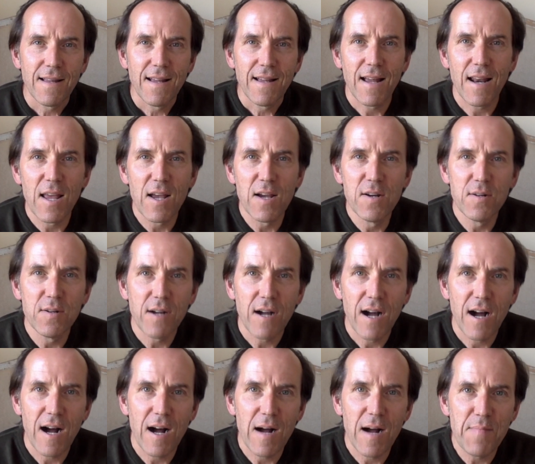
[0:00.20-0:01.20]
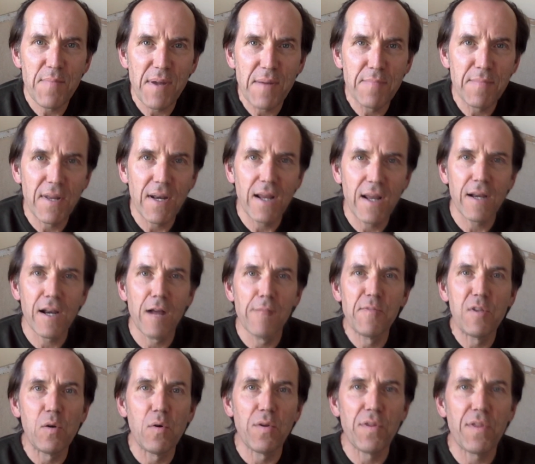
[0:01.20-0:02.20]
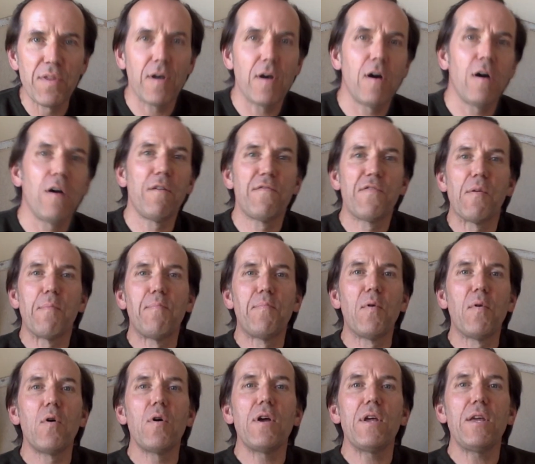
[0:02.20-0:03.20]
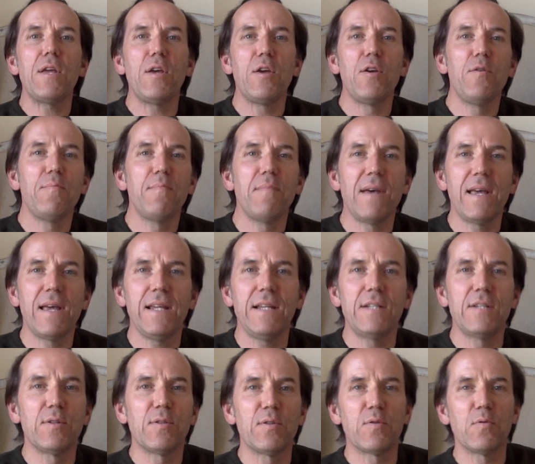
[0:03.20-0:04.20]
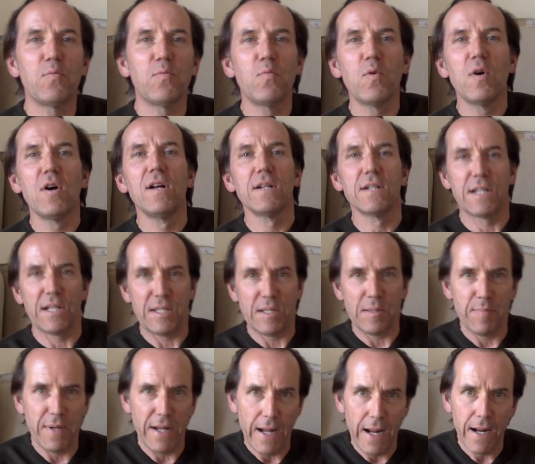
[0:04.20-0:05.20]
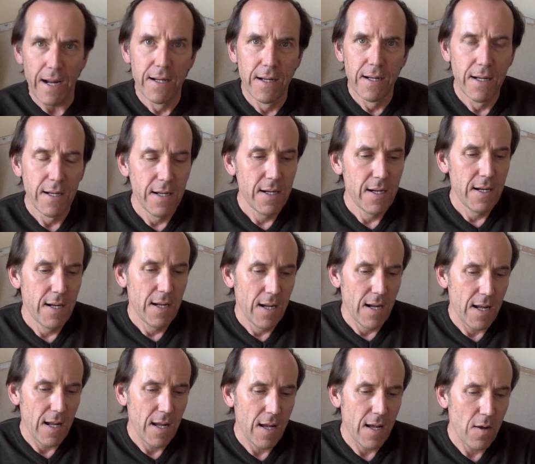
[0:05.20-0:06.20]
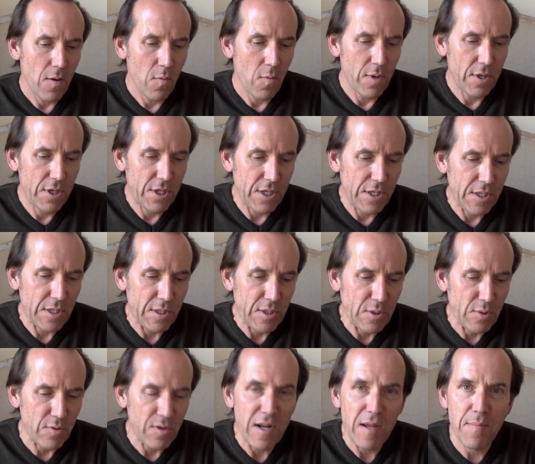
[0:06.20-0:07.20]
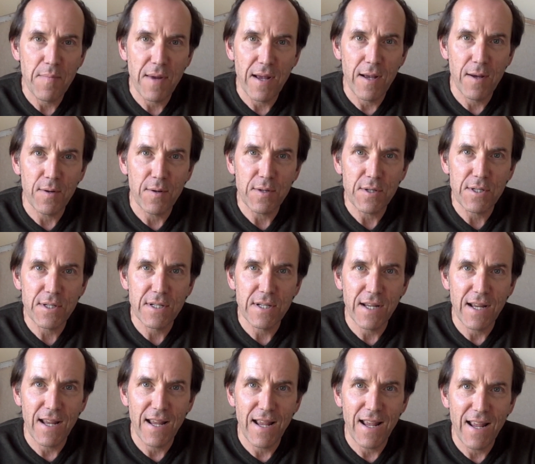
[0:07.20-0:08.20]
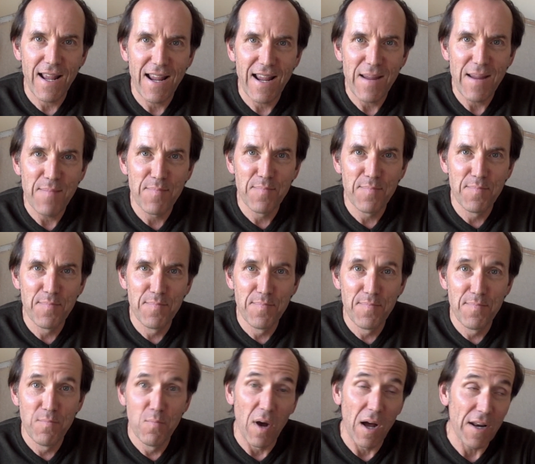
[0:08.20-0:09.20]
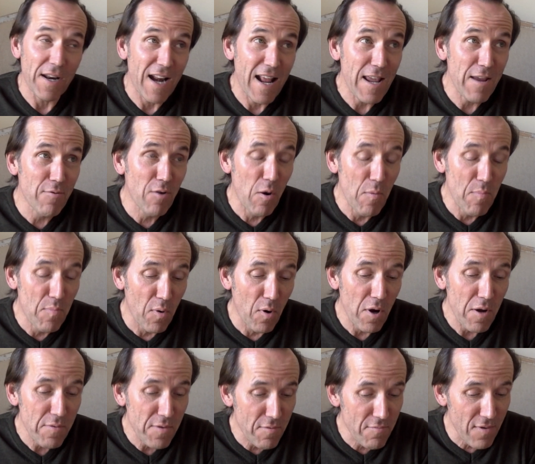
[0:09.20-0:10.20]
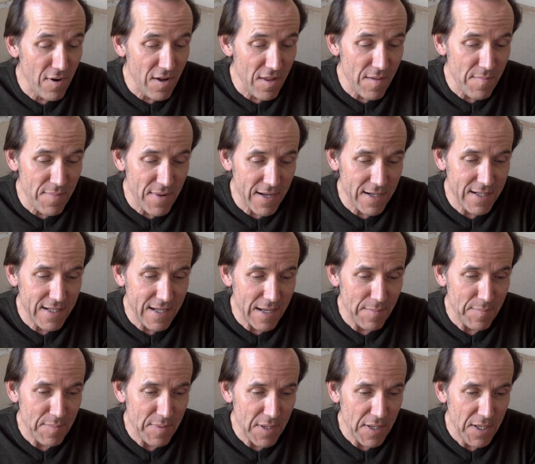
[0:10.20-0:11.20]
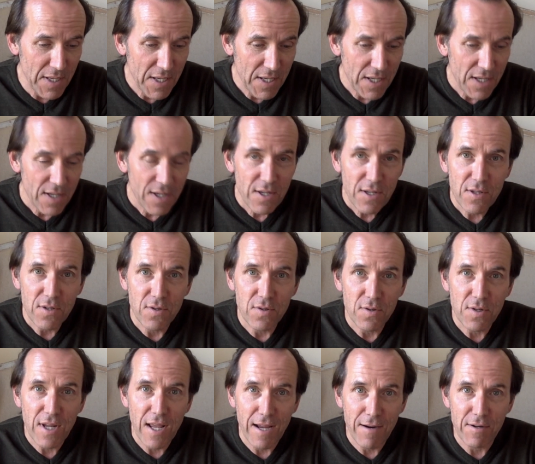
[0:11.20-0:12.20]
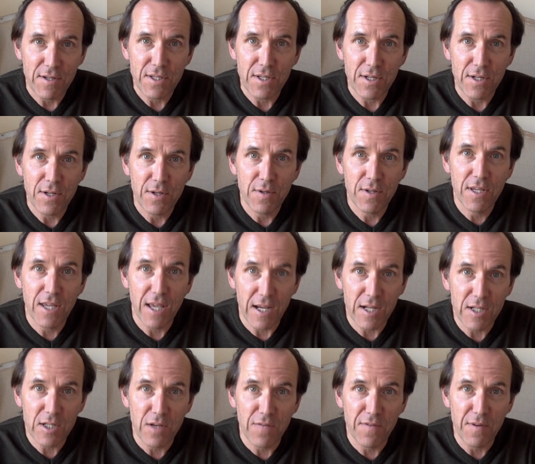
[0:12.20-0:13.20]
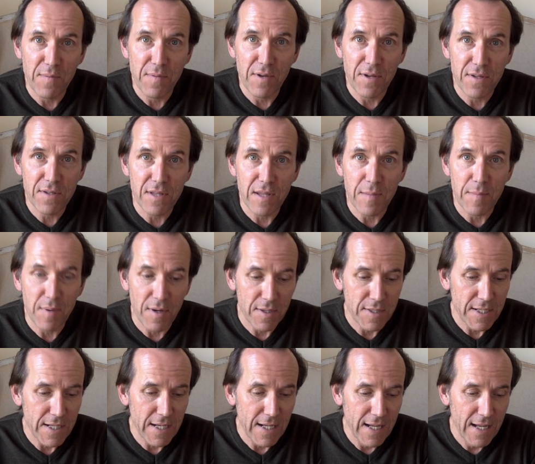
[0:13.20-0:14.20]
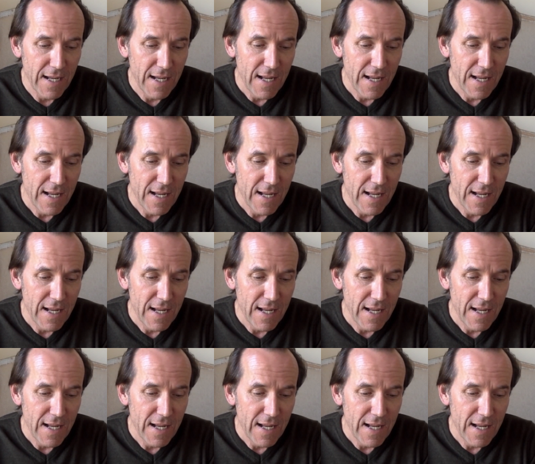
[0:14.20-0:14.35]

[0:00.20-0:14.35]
Hello, I'm Ben Miller, and I'm the author of The Boy Who Made the World Disappear, uh, which is a story about a, well, an eight year old boy with a rather bad temper called Harrison who kicks off at a birthday party,